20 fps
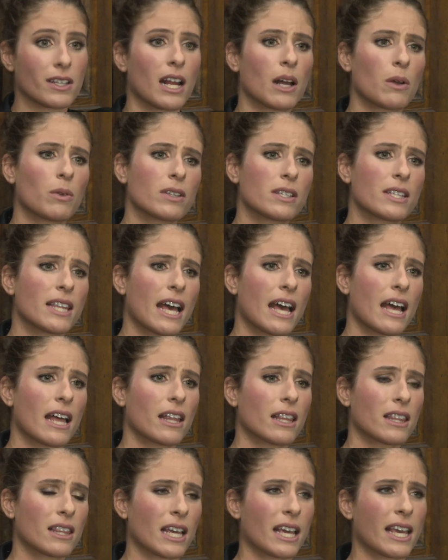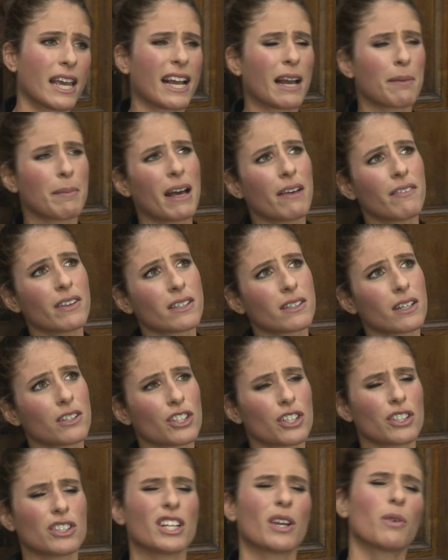And I was there thinking, I'm having
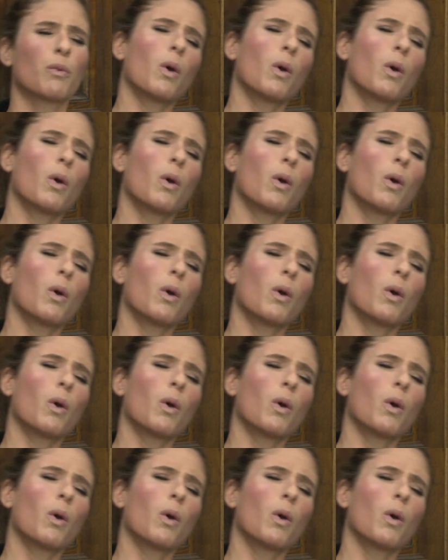such a good year.